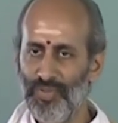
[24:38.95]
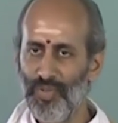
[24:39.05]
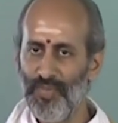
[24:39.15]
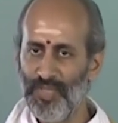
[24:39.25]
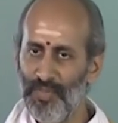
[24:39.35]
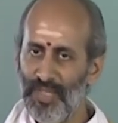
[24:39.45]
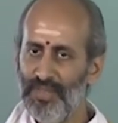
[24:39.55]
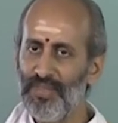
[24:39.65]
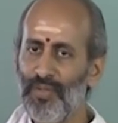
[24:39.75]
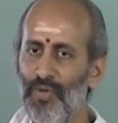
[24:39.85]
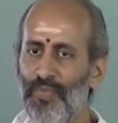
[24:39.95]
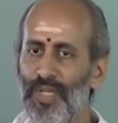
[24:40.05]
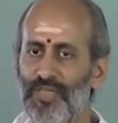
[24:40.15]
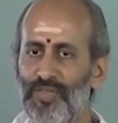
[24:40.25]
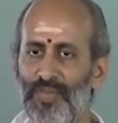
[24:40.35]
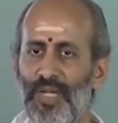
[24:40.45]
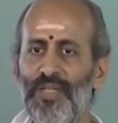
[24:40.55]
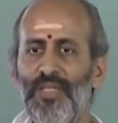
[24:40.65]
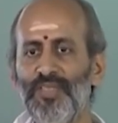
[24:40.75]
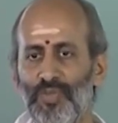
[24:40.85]
So which means the rope has to be
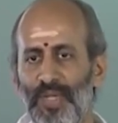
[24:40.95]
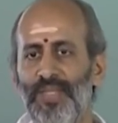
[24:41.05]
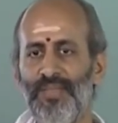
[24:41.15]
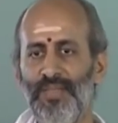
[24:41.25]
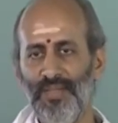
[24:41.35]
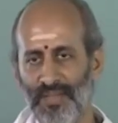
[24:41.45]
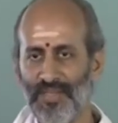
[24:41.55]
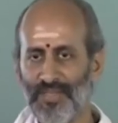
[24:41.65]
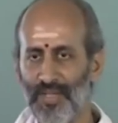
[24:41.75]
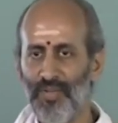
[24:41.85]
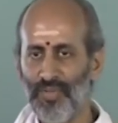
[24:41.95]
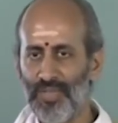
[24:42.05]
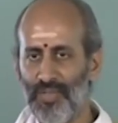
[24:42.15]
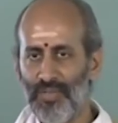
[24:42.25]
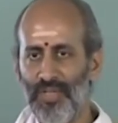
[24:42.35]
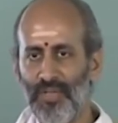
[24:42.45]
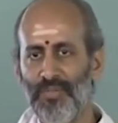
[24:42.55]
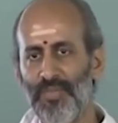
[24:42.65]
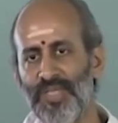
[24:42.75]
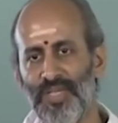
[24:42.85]
at least twice the shanku, then only you
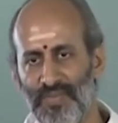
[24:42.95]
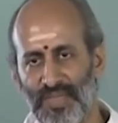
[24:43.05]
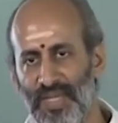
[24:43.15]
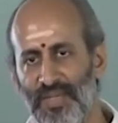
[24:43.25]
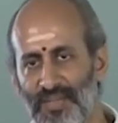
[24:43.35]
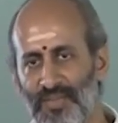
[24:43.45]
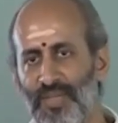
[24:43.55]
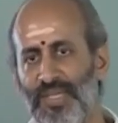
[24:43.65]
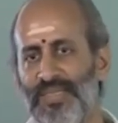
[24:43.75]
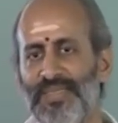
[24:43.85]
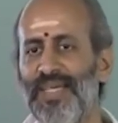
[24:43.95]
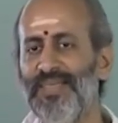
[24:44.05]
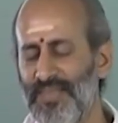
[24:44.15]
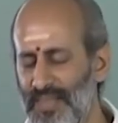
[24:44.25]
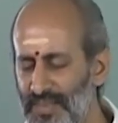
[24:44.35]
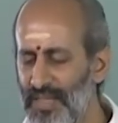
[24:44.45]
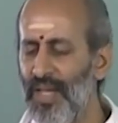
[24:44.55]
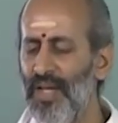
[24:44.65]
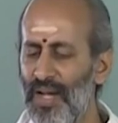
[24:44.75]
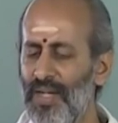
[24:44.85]
can measure with that. So it is in that sense,
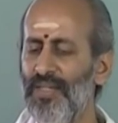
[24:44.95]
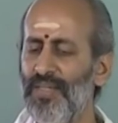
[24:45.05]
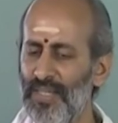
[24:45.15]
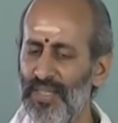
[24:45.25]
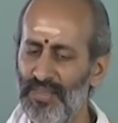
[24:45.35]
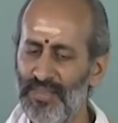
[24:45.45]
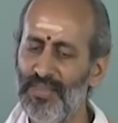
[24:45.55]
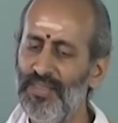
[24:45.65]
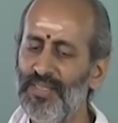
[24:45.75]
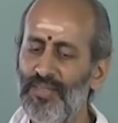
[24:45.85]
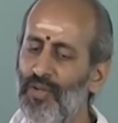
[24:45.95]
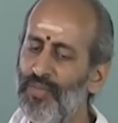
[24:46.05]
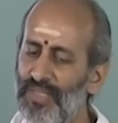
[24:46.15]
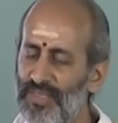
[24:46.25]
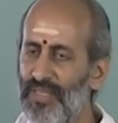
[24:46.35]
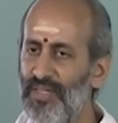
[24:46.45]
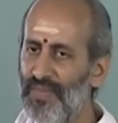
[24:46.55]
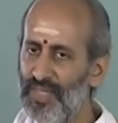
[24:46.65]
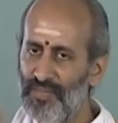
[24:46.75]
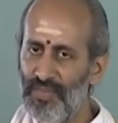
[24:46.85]
and that has a certain astronomical
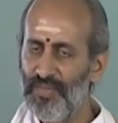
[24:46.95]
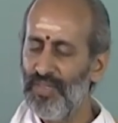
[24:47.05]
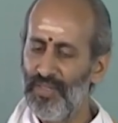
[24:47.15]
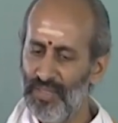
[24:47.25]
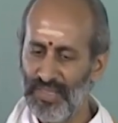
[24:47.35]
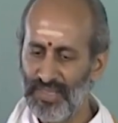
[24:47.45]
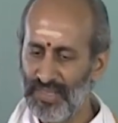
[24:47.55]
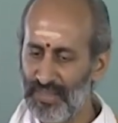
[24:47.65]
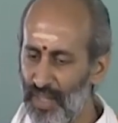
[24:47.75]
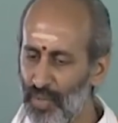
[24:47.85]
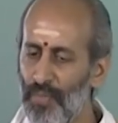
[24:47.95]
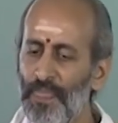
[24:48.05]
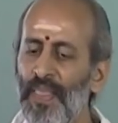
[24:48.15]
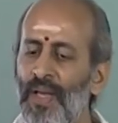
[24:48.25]
significance which we will not discuss now.